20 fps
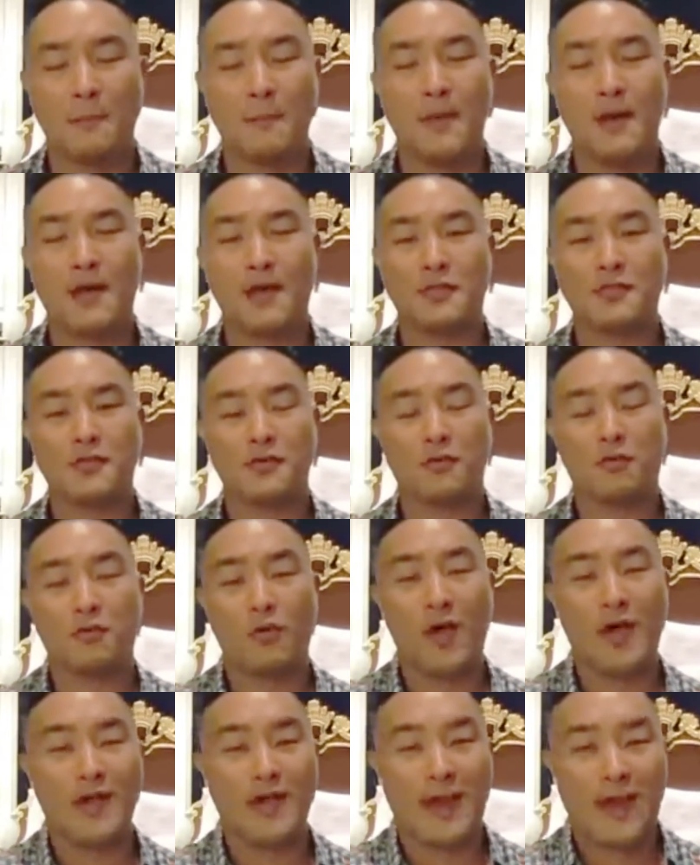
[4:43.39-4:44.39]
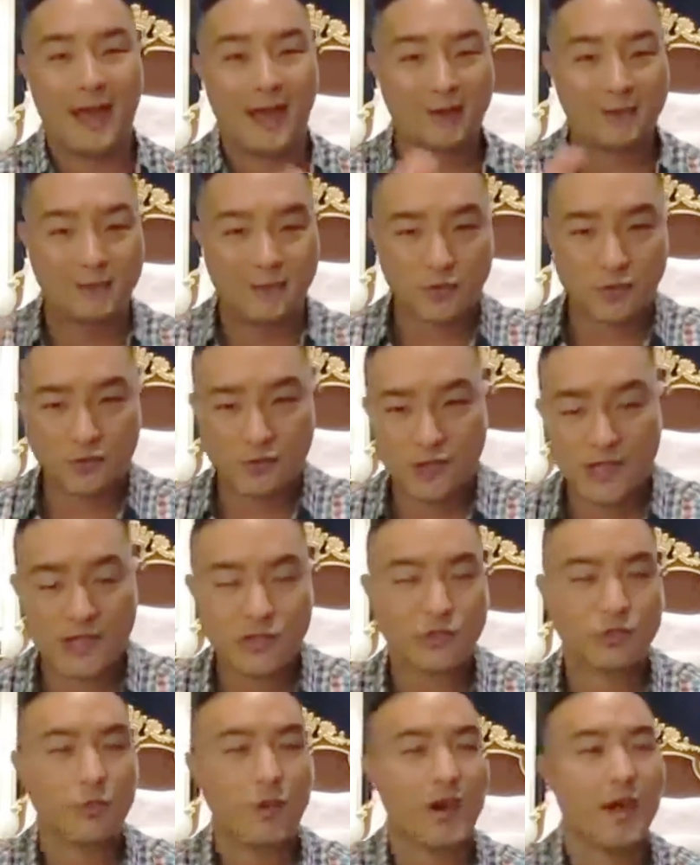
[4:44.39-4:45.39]
is a month right
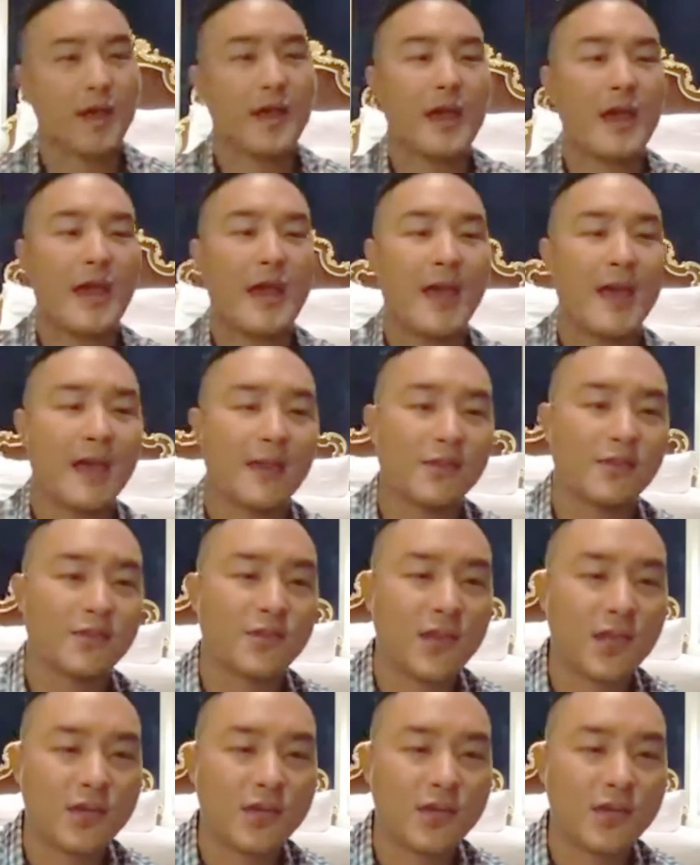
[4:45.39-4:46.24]
after Tishrei,